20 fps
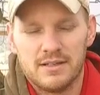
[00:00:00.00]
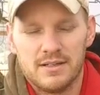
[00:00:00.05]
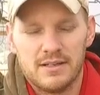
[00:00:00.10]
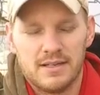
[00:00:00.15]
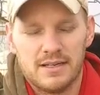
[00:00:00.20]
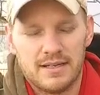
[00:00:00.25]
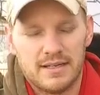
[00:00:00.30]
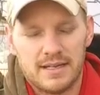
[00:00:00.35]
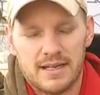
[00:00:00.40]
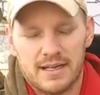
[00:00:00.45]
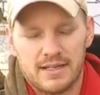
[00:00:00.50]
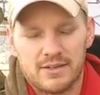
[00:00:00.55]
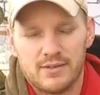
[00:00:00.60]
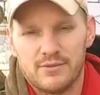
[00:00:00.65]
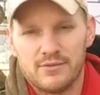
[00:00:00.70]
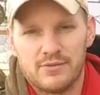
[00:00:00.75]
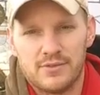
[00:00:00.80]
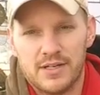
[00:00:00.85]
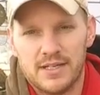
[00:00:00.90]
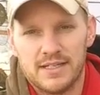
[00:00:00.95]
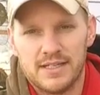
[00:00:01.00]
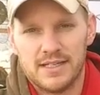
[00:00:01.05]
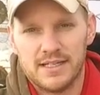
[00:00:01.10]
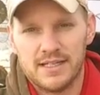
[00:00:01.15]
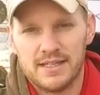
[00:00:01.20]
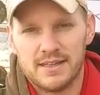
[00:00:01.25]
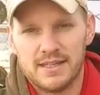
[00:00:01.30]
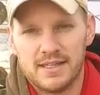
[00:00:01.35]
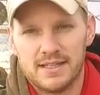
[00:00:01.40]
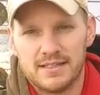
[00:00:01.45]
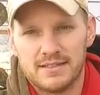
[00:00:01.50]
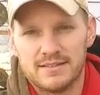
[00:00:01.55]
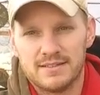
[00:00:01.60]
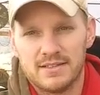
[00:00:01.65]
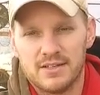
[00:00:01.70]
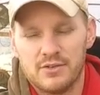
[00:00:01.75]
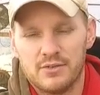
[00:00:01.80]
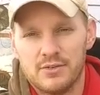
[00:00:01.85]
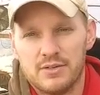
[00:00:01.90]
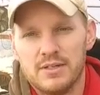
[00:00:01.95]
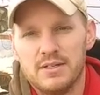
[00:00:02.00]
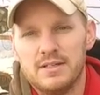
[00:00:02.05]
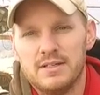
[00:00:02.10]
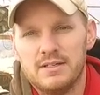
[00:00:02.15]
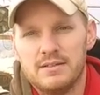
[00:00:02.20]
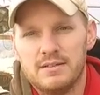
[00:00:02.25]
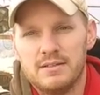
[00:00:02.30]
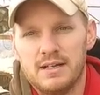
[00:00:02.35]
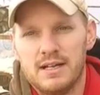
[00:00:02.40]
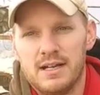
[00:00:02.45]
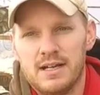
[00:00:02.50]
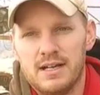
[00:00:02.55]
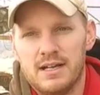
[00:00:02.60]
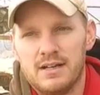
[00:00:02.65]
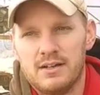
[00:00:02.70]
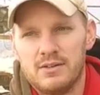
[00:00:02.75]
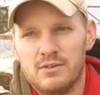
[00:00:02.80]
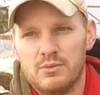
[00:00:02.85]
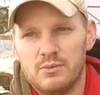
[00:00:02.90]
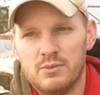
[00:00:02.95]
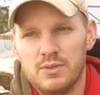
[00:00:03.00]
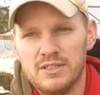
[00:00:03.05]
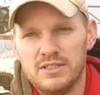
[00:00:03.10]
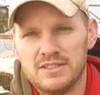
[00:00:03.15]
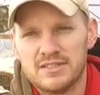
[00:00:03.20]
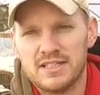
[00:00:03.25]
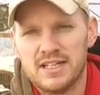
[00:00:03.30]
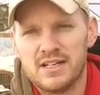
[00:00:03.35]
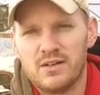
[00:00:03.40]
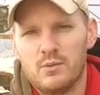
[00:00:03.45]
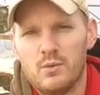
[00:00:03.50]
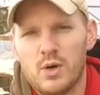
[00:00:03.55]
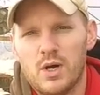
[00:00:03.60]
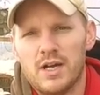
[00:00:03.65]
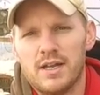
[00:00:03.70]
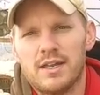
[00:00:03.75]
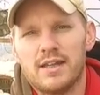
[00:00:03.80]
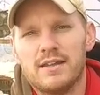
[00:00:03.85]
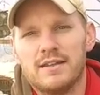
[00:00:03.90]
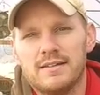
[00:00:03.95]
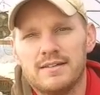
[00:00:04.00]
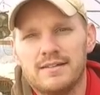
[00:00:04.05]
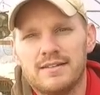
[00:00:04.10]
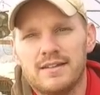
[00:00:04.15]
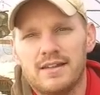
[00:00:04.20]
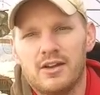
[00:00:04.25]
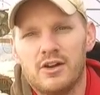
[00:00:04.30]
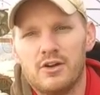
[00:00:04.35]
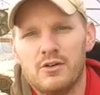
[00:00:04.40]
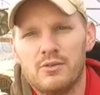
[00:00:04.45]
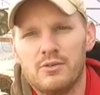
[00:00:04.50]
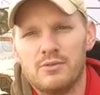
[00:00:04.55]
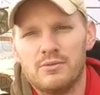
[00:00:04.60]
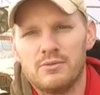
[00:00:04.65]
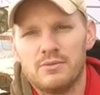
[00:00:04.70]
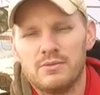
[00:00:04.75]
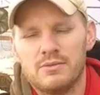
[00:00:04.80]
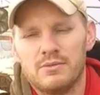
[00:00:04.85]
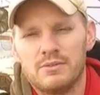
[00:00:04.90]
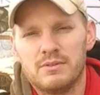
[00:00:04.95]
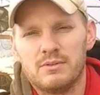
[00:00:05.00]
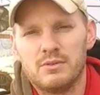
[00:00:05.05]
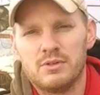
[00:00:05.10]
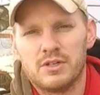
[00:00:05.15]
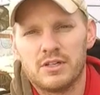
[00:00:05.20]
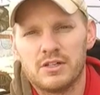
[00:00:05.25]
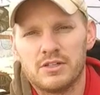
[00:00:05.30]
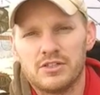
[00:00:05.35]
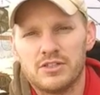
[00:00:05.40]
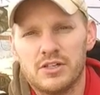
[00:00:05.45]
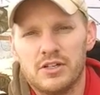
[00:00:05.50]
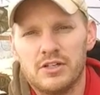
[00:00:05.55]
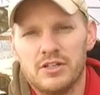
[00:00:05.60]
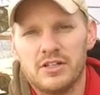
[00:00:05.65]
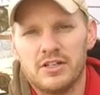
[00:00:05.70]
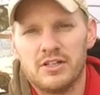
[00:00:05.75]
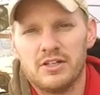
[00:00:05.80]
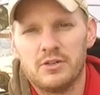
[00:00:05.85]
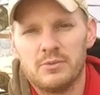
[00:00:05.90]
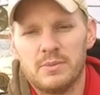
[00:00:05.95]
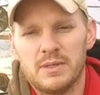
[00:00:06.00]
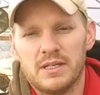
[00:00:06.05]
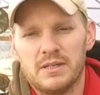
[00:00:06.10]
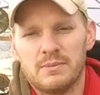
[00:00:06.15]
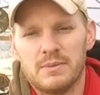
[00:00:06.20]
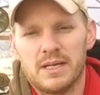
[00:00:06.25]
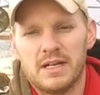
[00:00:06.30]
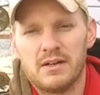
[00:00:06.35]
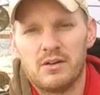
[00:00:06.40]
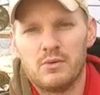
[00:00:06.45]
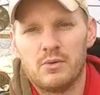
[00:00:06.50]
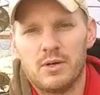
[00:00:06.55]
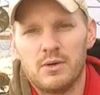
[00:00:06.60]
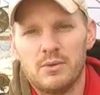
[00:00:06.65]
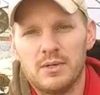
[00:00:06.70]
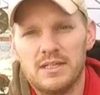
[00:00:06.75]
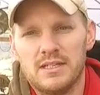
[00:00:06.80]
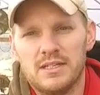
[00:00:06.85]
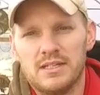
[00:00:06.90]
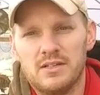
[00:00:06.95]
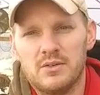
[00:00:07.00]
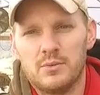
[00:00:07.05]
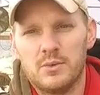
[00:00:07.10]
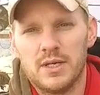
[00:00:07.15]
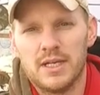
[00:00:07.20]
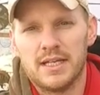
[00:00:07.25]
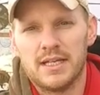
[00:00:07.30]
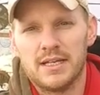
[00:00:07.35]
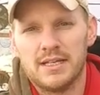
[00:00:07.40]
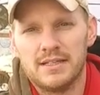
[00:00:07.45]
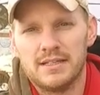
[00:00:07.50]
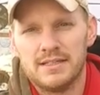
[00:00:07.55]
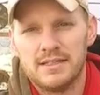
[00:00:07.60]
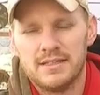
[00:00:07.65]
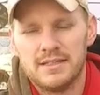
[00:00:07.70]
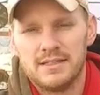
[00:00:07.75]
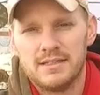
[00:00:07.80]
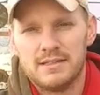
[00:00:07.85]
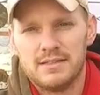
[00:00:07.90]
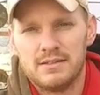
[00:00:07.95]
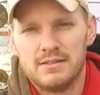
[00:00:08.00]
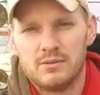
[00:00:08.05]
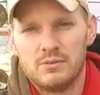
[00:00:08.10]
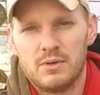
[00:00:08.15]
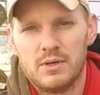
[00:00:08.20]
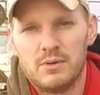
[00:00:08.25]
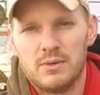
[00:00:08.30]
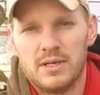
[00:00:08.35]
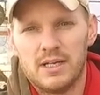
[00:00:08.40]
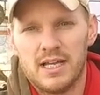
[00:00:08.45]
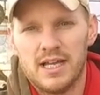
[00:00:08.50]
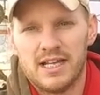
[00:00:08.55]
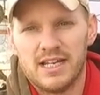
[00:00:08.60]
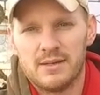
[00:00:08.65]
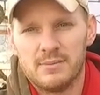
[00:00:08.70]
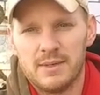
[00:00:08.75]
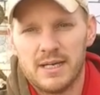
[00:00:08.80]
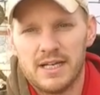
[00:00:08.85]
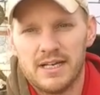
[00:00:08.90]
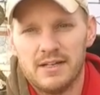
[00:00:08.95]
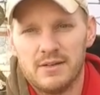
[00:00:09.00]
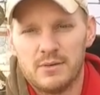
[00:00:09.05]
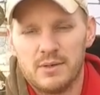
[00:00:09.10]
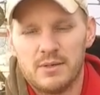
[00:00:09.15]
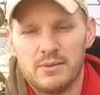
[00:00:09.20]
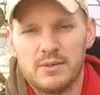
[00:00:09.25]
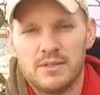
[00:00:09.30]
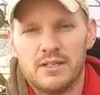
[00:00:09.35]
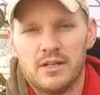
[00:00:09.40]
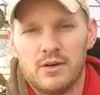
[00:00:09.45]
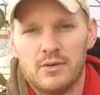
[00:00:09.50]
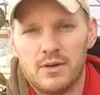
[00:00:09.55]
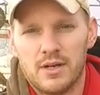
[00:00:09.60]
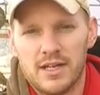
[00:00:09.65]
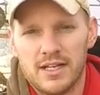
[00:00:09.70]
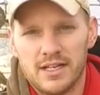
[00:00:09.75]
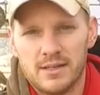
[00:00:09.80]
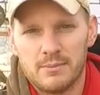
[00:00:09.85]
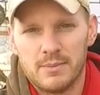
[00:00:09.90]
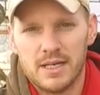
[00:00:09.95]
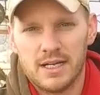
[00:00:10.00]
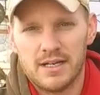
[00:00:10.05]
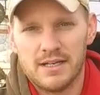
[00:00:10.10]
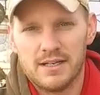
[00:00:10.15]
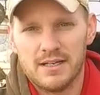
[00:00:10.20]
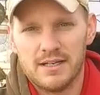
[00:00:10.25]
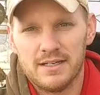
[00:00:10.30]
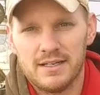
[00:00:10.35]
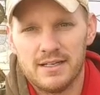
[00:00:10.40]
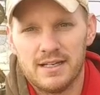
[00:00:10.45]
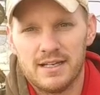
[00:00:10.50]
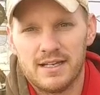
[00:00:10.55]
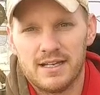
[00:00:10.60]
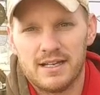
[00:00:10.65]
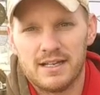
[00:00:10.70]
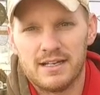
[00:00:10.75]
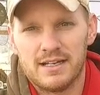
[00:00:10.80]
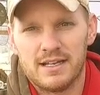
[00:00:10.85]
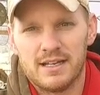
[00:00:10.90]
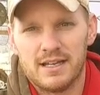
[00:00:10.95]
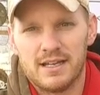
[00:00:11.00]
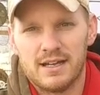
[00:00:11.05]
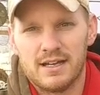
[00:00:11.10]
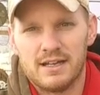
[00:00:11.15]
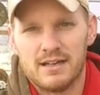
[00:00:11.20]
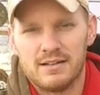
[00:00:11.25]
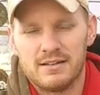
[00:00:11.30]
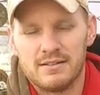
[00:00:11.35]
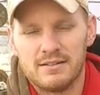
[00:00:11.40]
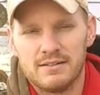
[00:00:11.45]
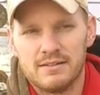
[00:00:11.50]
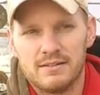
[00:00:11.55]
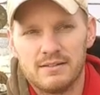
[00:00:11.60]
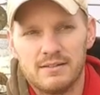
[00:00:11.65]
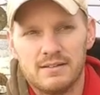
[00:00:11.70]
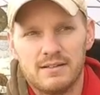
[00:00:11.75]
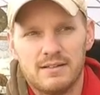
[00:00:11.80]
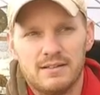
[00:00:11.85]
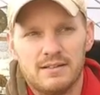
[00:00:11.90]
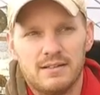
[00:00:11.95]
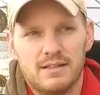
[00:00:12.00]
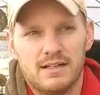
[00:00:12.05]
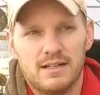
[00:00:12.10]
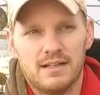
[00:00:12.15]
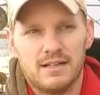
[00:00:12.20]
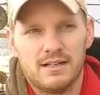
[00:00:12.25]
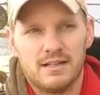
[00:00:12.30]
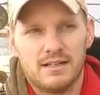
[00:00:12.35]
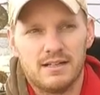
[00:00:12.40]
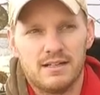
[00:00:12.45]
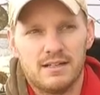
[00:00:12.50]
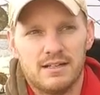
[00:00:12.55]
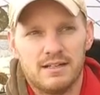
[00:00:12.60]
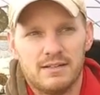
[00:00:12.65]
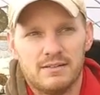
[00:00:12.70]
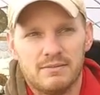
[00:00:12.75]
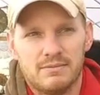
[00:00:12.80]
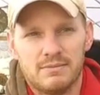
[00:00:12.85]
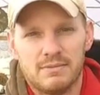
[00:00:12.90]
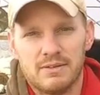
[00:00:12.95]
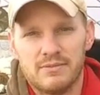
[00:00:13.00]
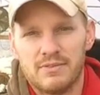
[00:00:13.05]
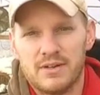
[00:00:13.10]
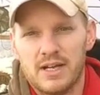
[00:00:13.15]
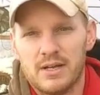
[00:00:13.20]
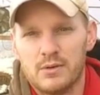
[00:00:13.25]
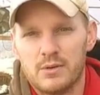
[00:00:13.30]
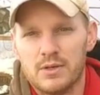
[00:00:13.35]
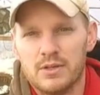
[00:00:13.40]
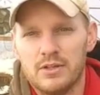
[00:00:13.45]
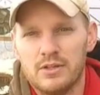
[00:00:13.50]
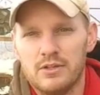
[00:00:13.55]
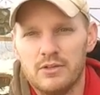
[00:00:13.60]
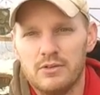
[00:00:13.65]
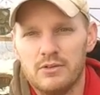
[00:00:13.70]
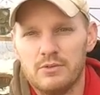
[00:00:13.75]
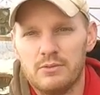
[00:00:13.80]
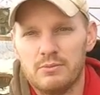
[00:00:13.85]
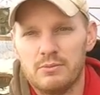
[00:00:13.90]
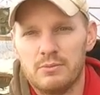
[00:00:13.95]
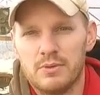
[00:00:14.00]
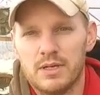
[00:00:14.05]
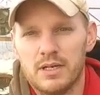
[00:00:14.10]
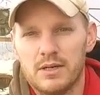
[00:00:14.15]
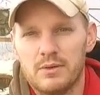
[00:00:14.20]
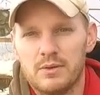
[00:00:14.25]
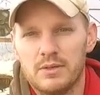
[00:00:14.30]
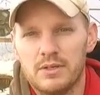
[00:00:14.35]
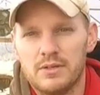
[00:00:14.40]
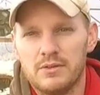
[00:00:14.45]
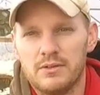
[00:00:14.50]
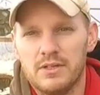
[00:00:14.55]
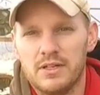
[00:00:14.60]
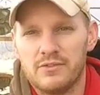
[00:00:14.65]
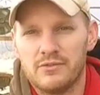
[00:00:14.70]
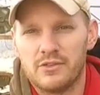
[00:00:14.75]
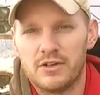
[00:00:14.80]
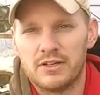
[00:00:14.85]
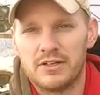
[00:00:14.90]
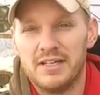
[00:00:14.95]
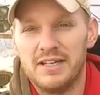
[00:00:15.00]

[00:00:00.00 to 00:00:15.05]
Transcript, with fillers: and I couldn't find anything. So uh, we just kind of wung it. So we're going to show you a little bit about what we did to wing it, what we like about it, what we don't like about it, and uh, uh, if I were you, what I would do different